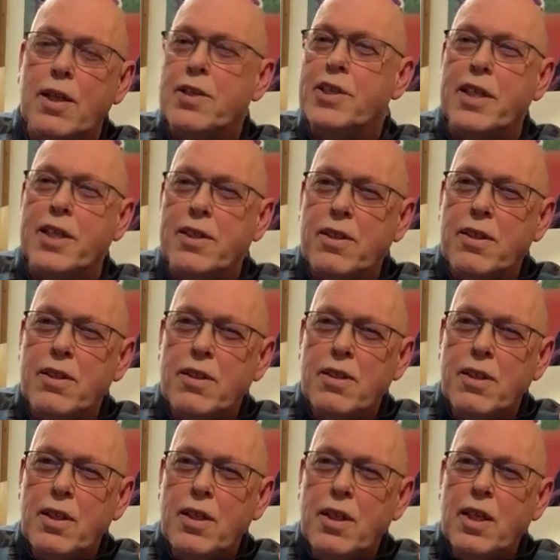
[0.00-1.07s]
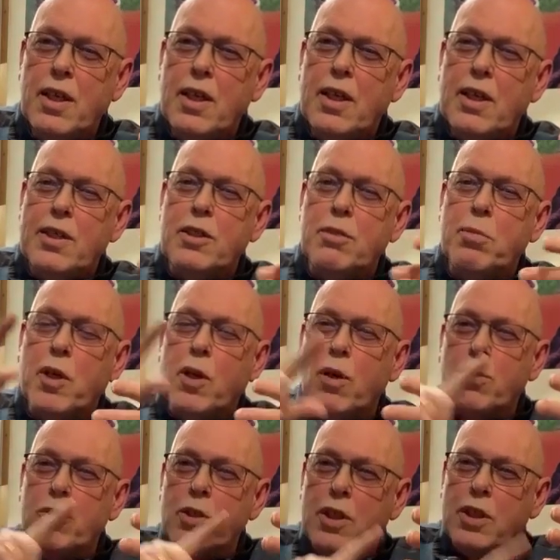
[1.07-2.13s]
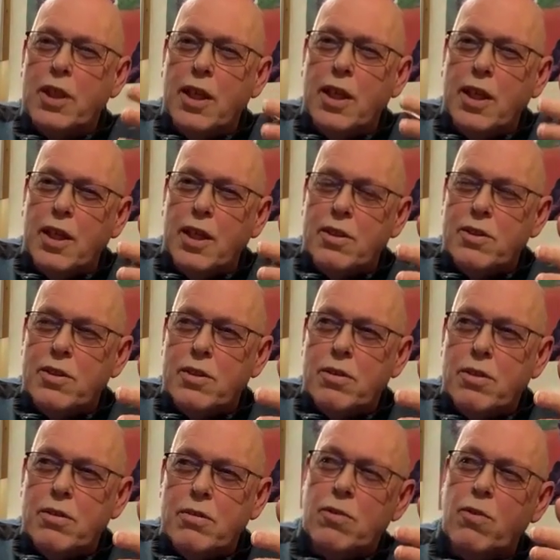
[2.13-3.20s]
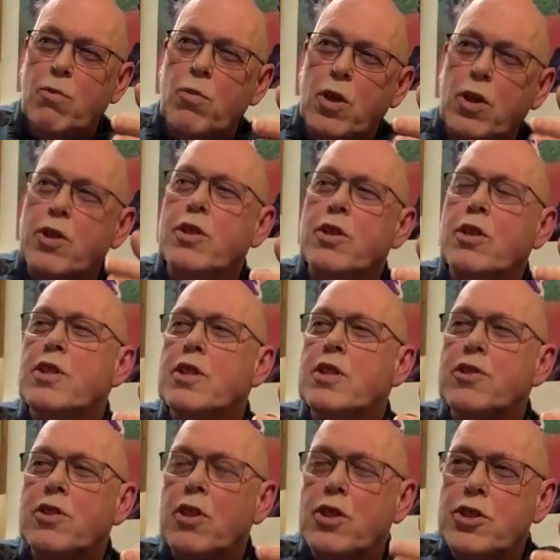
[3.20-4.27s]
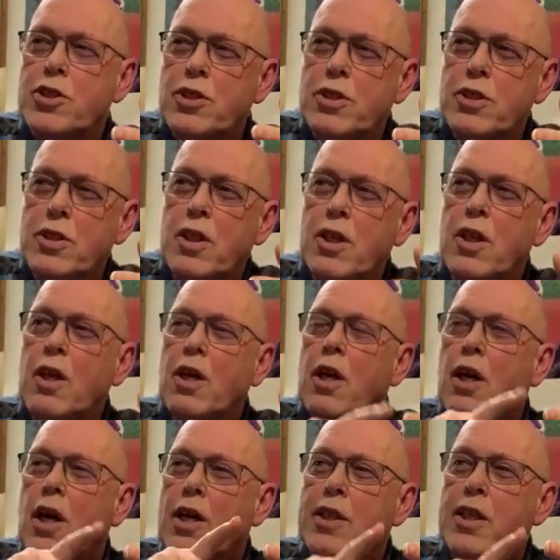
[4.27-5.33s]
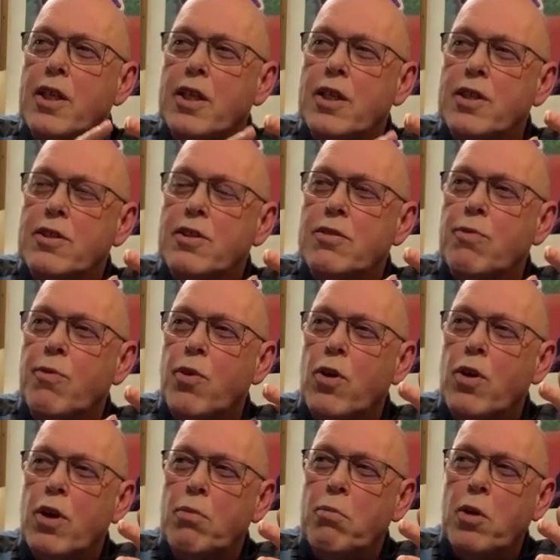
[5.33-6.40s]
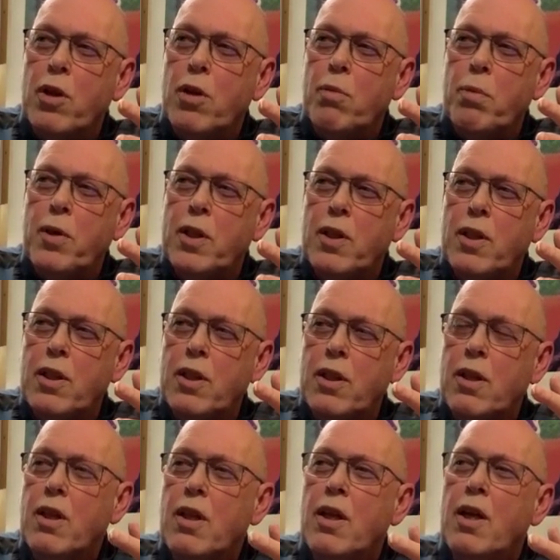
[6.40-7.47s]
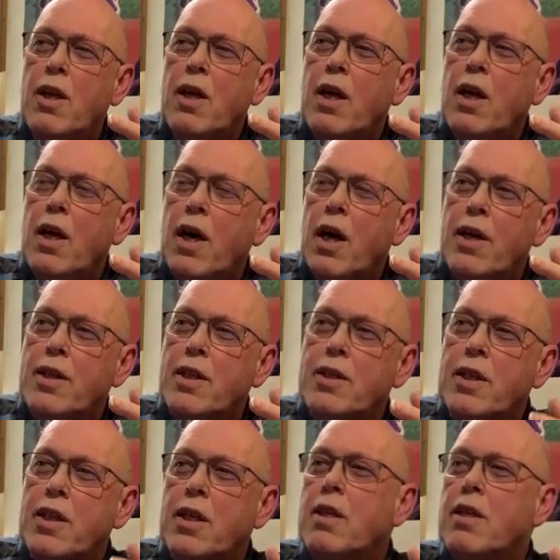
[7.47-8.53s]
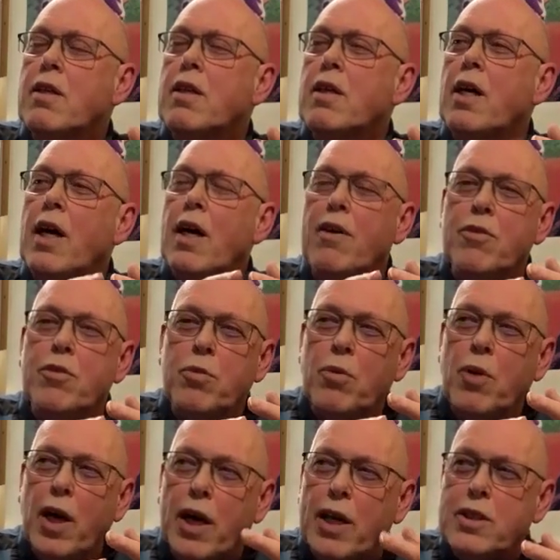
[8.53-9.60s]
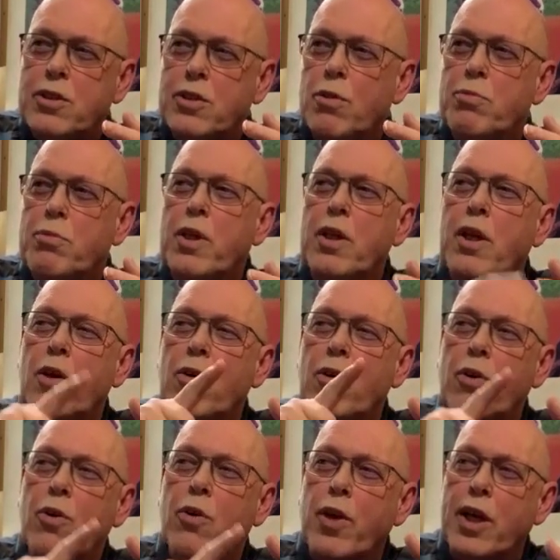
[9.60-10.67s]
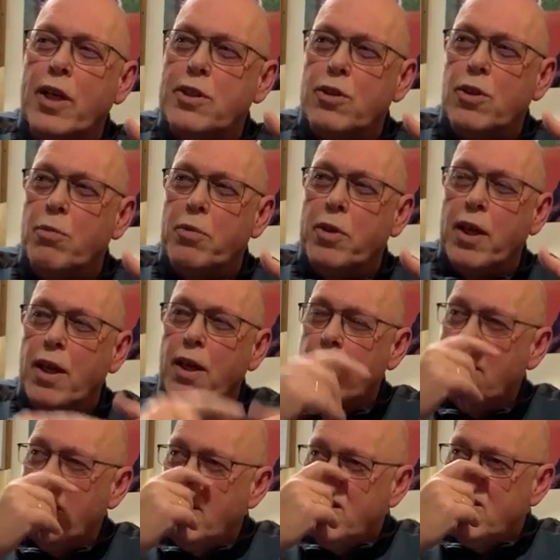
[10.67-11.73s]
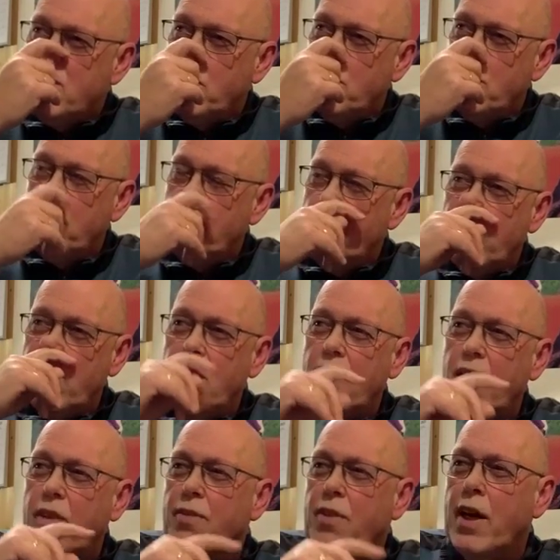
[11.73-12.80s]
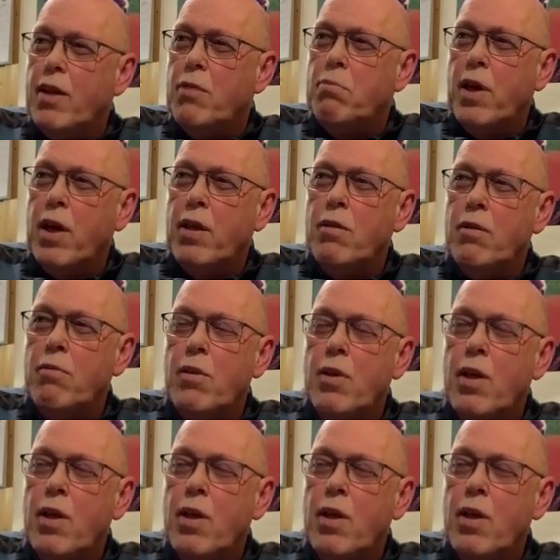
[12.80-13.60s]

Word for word: a thread. It's because I think it's worth discussion. I think it's wrong in my opinion. I think I have to add something or correct something. So if that made,